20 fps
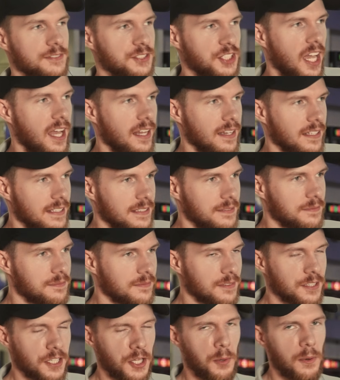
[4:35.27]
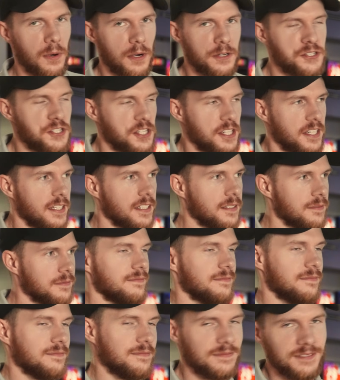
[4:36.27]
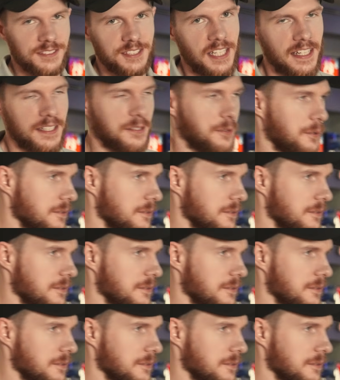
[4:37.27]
solid, low RG. It's not gonna